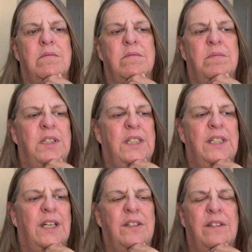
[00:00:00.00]
But
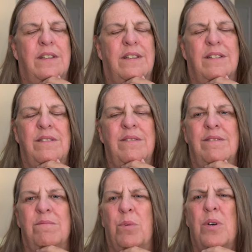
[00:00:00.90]
yeah, I
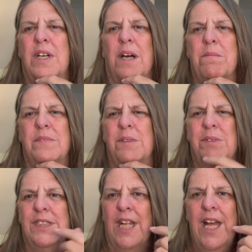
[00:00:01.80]
couldn't walk up some
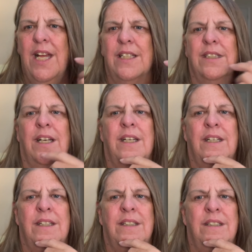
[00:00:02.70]
stairs. I
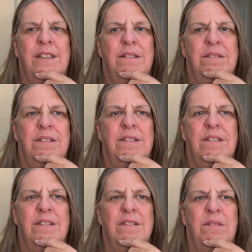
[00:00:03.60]

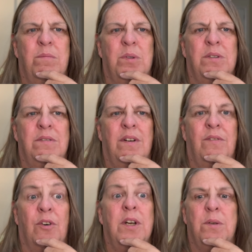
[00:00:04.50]
would
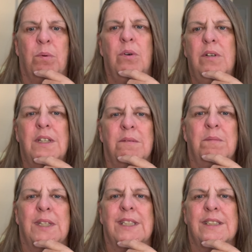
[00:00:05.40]
avoid walking
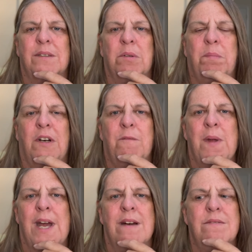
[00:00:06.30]
because it would puff
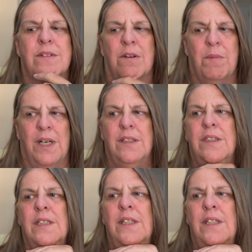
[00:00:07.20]
me out so much.